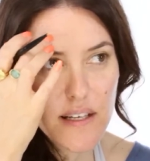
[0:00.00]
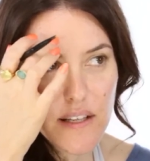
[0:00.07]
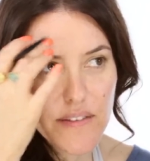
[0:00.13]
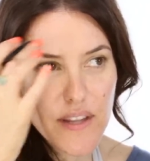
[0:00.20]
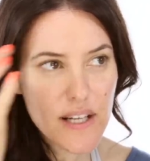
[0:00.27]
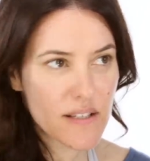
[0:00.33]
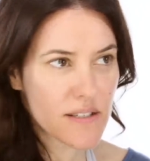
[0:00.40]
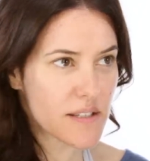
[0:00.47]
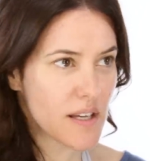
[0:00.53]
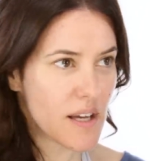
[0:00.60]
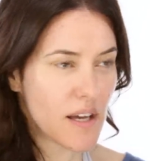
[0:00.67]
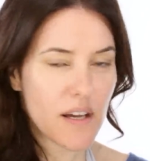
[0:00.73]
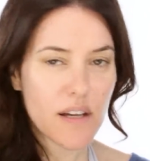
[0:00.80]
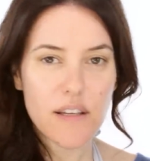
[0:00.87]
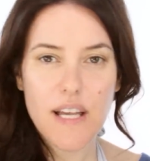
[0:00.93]
And that's
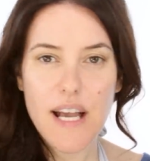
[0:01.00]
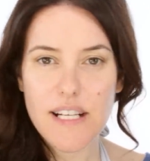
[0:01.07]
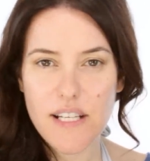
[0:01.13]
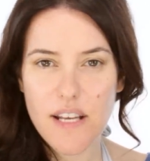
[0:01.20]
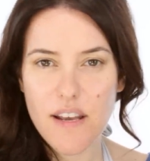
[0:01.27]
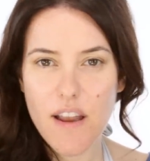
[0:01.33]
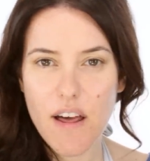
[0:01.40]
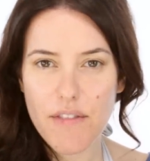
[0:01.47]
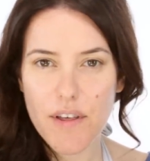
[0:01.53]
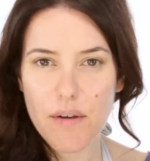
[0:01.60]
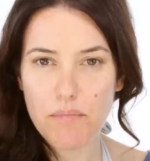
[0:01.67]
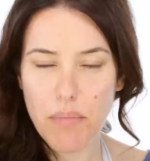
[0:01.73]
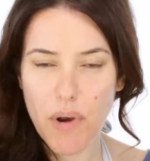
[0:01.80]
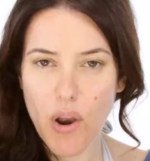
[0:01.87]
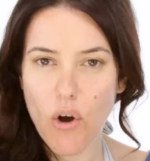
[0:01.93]
yet another
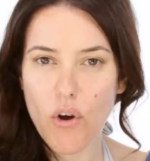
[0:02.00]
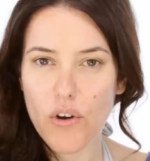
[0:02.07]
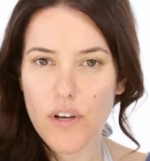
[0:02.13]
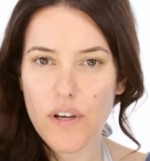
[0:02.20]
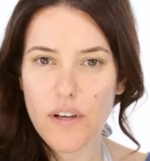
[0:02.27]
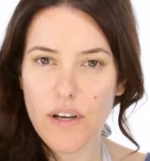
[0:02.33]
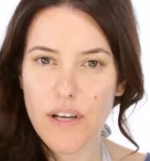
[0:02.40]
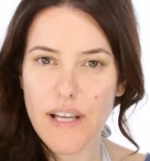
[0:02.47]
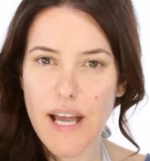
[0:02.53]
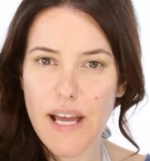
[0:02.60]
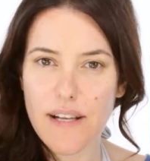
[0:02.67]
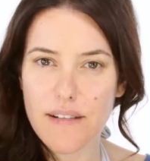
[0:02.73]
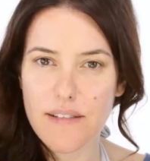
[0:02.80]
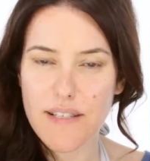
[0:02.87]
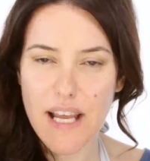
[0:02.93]
block
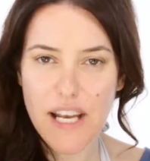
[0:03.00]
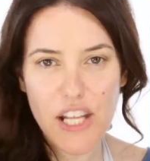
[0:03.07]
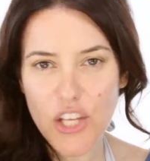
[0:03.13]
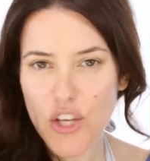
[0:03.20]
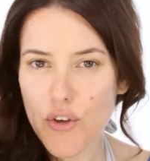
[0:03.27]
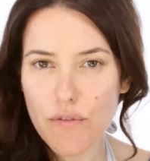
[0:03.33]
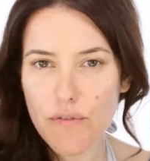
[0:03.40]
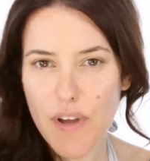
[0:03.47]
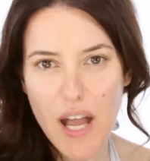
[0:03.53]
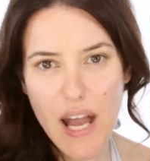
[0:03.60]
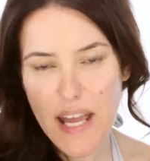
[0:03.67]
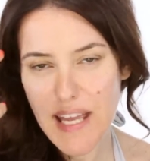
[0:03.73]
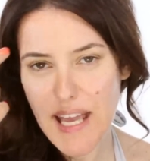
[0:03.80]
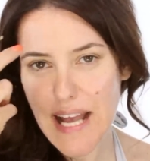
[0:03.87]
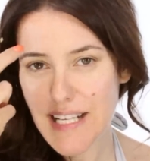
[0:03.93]
against any U V
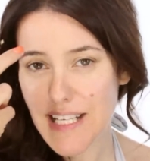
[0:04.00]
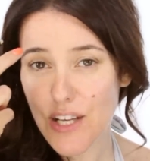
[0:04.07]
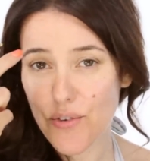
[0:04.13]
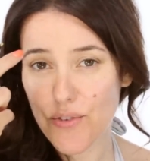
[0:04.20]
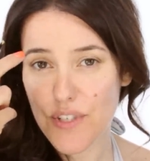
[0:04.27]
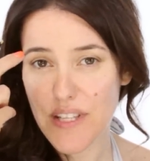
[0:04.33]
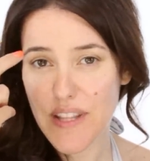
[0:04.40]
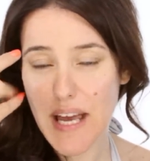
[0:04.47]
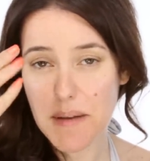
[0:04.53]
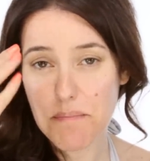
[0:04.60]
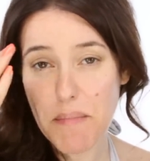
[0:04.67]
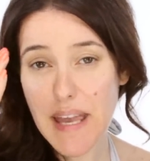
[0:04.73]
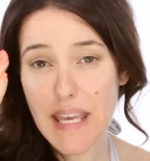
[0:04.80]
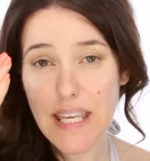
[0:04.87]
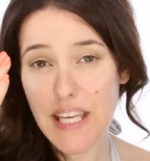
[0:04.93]
A getting onto that and
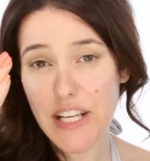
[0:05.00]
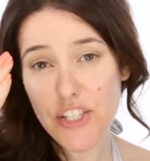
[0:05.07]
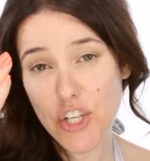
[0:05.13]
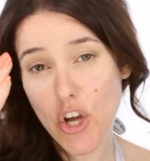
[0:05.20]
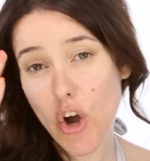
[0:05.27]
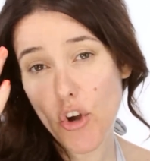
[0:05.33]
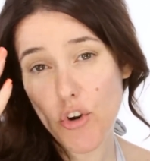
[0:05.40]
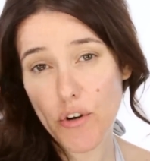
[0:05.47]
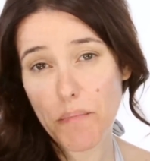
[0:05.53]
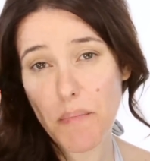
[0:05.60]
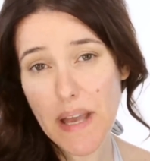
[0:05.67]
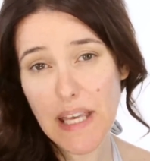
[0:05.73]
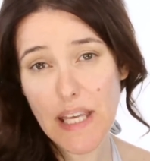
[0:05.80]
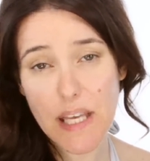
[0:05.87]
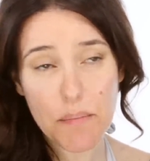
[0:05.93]
making it darker and
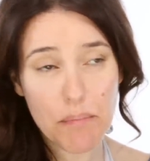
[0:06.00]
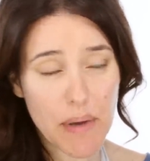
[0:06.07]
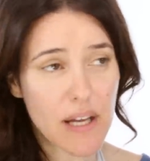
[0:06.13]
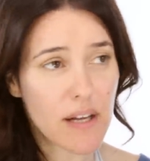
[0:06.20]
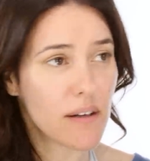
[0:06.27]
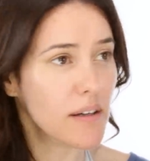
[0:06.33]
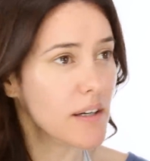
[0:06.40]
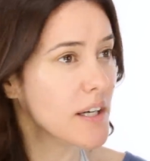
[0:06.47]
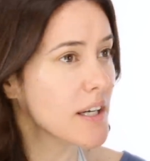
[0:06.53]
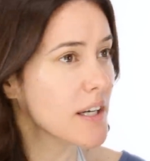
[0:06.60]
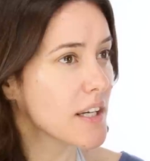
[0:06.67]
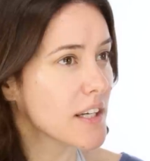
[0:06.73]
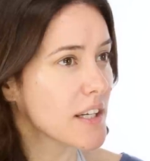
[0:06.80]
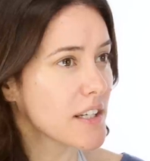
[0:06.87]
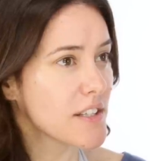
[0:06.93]
making it bigger.
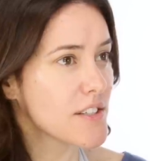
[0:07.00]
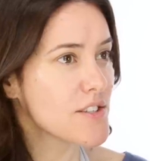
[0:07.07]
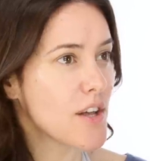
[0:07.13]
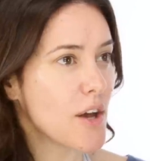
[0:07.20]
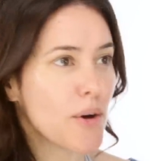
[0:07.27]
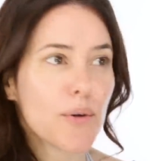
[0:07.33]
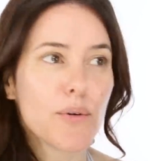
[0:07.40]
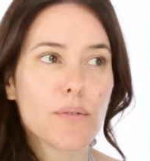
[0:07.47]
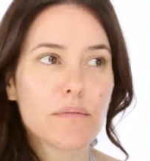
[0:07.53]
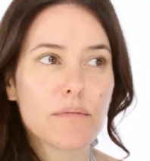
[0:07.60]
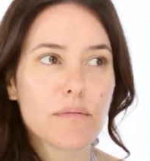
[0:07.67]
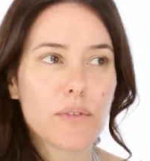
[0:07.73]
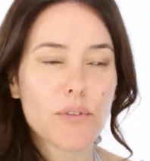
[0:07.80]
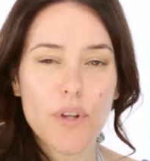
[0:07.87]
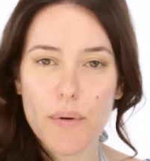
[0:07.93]
So
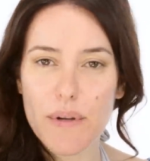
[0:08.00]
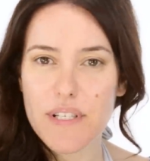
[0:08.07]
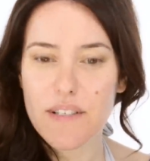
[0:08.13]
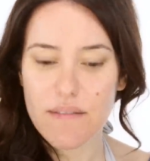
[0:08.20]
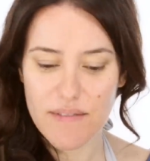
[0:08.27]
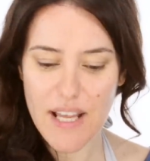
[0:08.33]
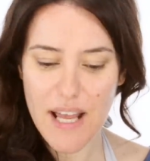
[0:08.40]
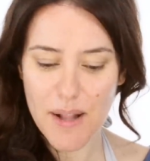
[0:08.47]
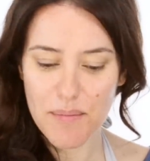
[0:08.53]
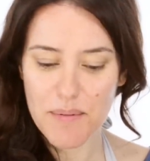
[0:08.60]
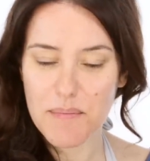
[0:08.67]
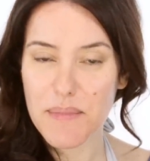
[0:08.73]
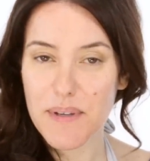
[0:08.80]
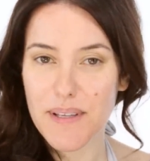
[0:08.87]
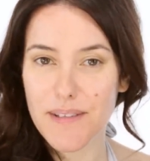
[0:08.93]
although it's
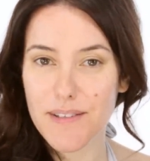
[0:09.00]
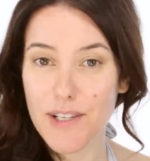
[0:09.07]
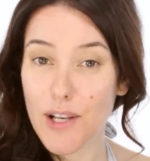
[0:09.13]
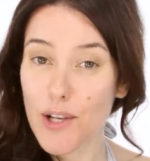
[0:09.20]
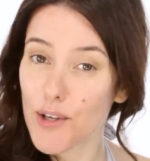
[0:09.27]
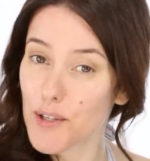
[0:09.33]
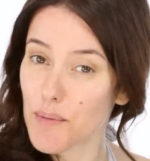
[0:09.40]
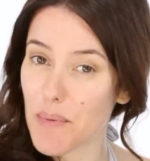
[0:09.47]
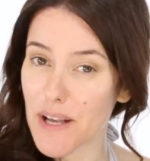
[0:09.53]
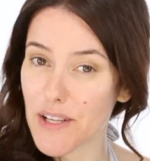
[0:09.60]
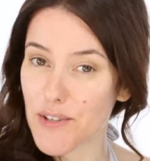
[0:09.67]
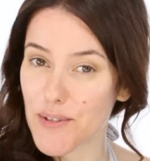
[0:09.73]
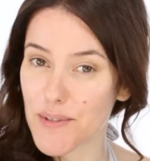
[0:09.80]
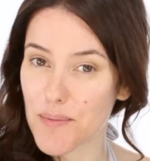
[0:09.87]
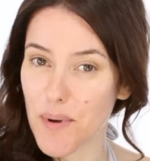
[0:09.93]
helping me to look
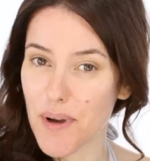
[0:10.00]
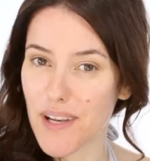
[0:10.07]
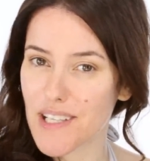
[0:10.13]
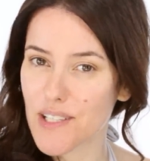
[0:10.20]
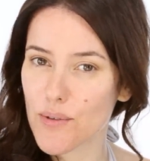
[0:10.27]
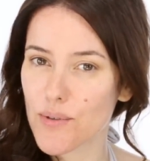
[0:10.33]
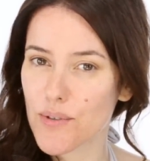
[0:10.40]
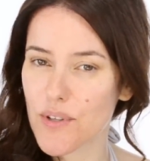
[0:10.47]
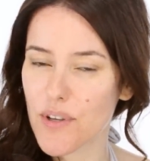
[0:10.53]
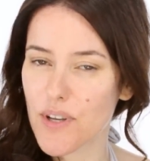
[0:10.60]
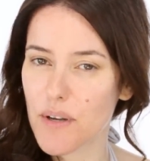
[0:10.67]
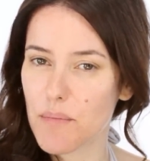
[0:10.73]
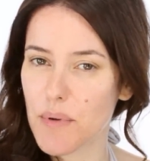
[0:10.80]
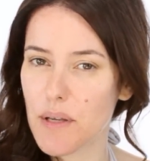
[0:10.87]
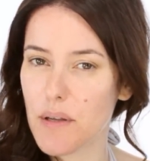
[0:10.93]
better as well, it's also
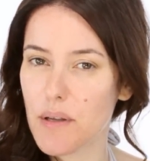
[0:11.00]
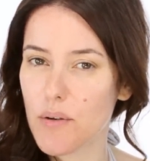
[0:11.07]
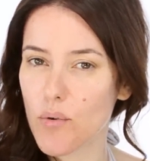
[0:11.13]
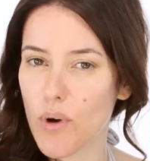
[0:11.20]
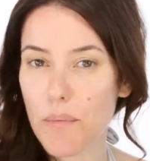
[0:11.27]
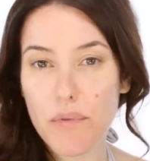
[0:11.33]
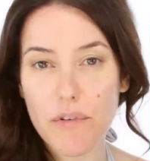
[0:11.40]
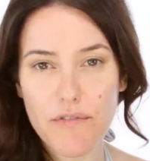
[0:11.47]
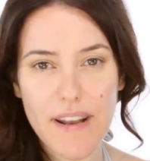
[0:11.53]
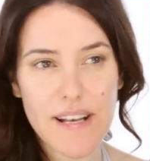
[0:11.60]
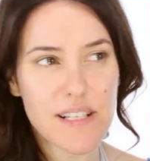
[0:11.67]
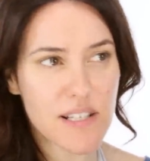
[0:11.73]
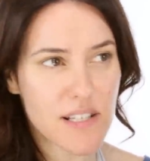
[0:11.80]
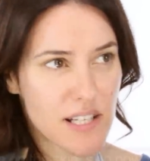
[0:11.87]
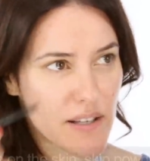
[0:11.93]
going to be quite
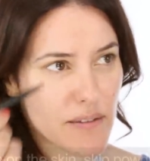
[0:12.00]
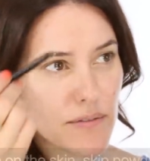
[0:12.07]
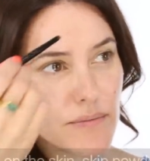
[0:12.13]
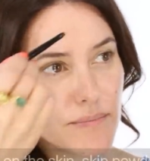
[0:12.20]
preventative.